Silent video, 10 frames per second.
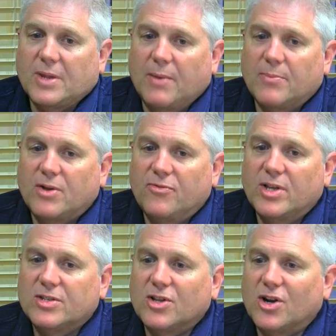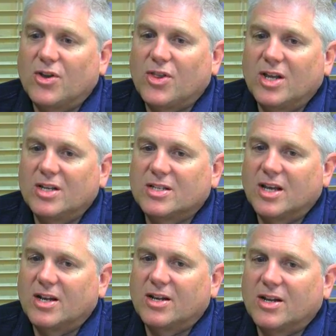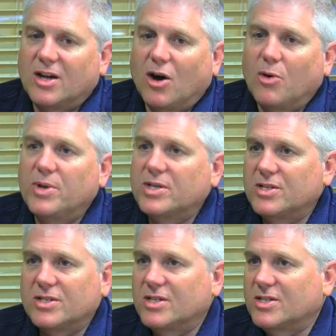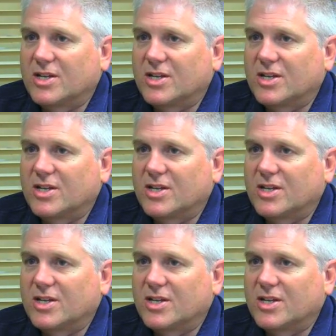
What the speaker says: I'm convinced there are things that all businesses